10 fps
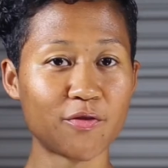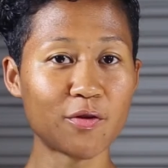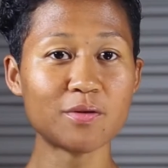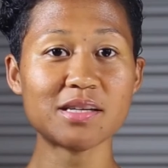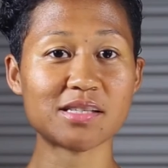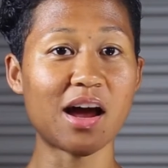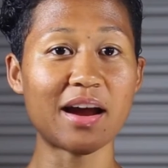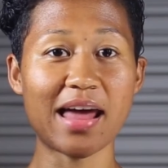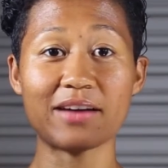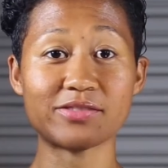Food does
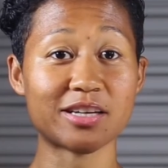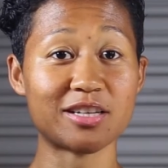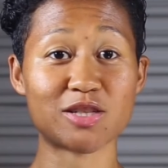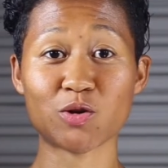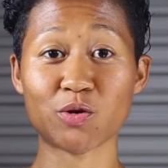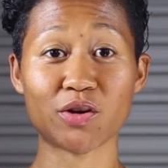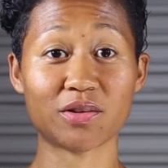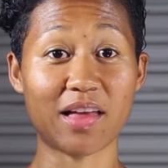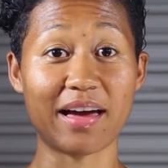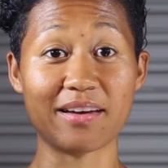not have to control
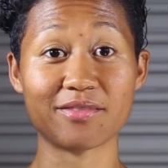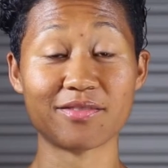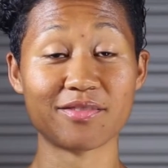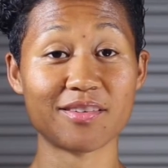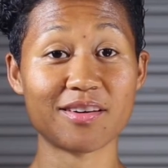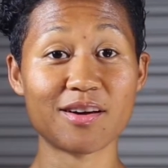your life.